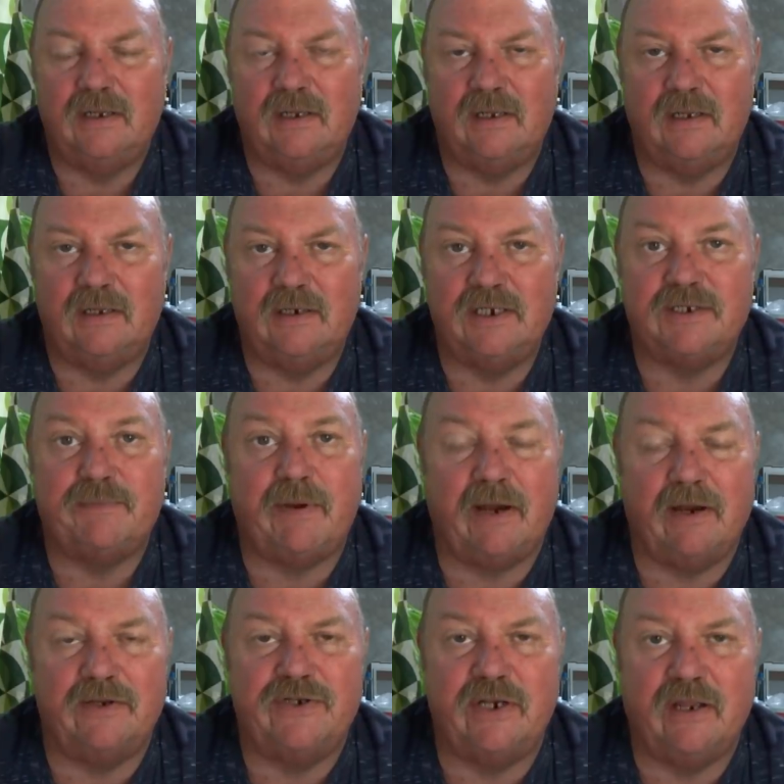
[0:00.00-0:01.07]

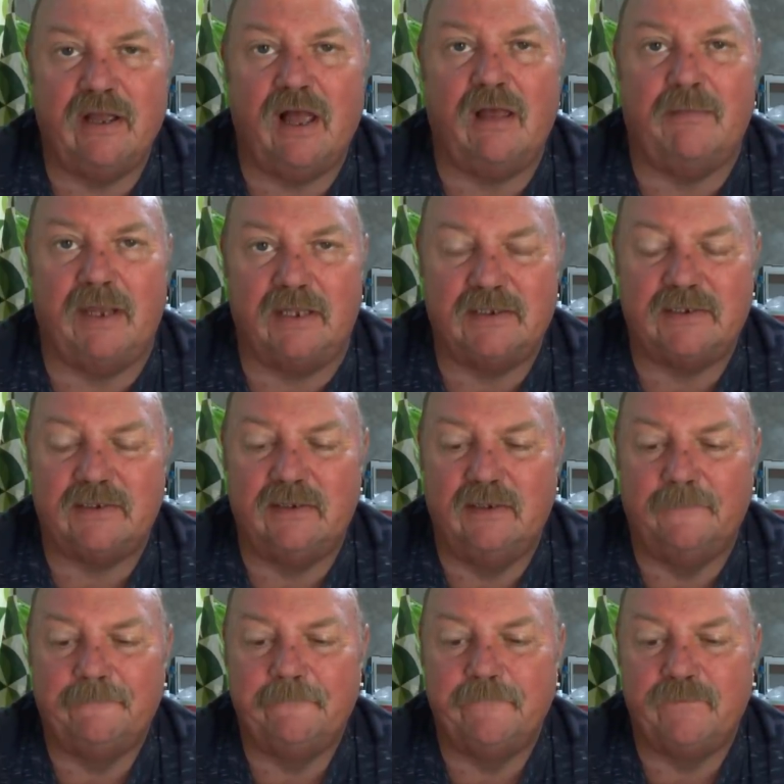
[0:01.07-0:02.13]
disparaging comments,
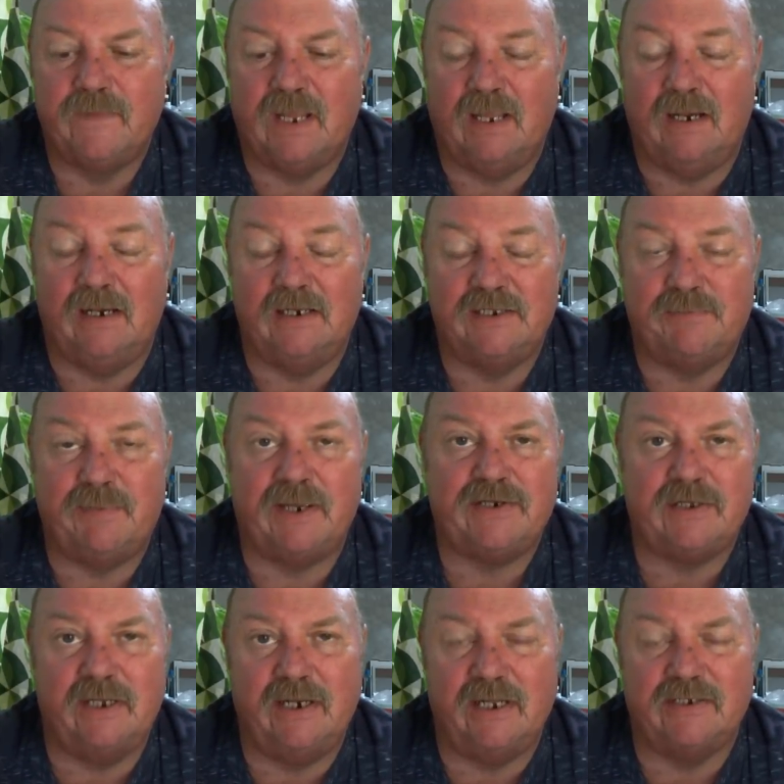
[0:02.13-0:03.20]
and it
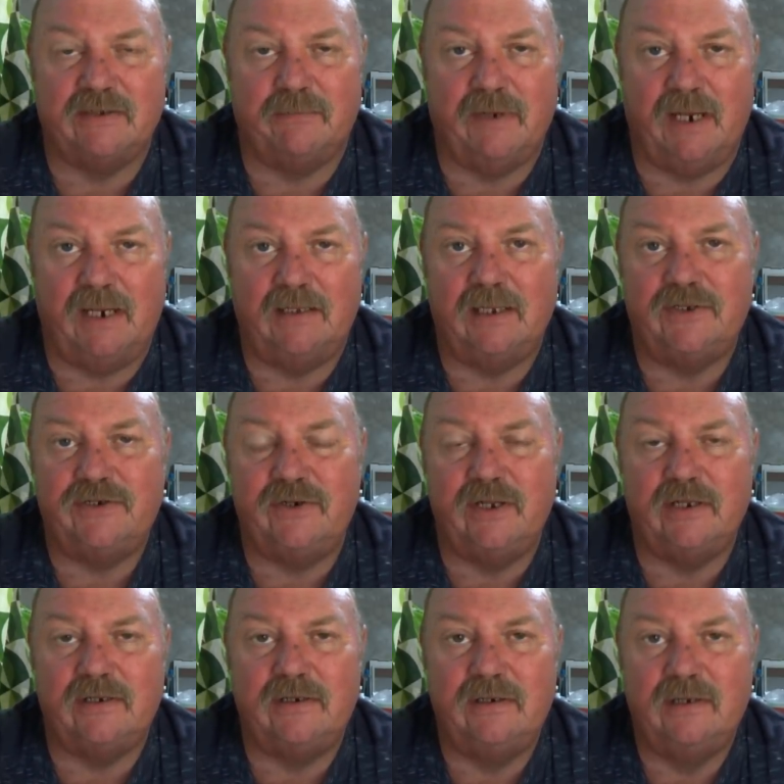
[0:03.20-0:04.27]
especially doesn't mean that you get